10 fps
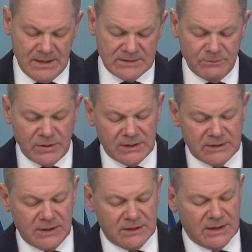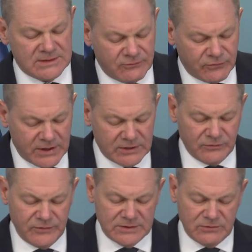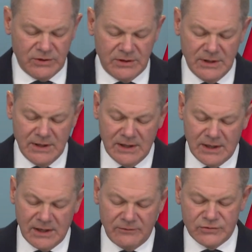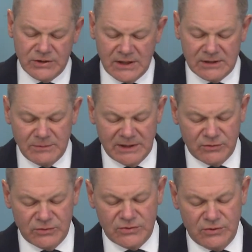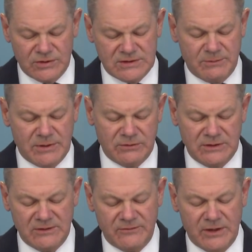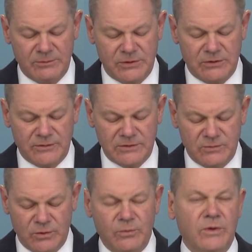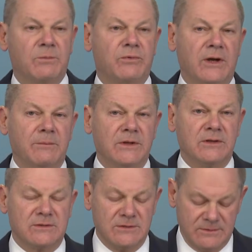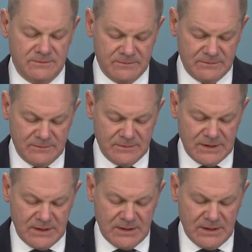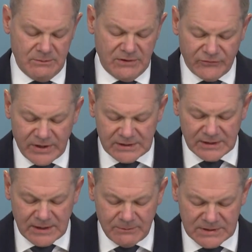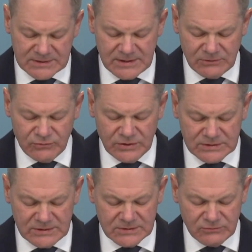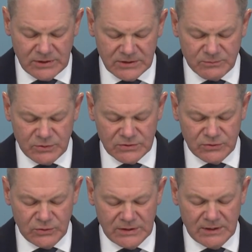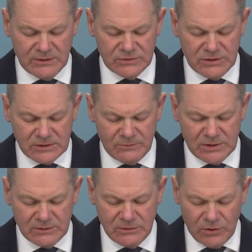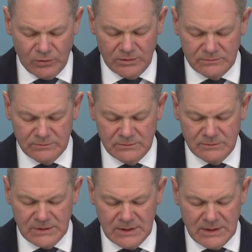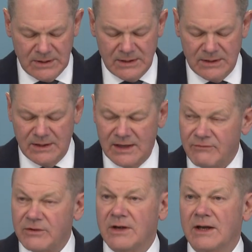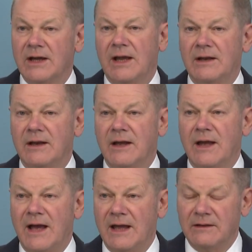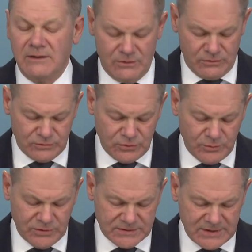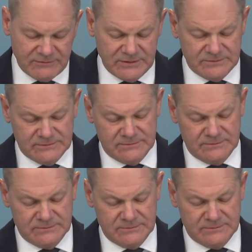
As a partner and as a friend of Israel, I have shared my concerns about the development of this war with the Prime Minister. By fighting Hamas terrorists, Israel is pursuing a legitimate goal. Never again end October 7.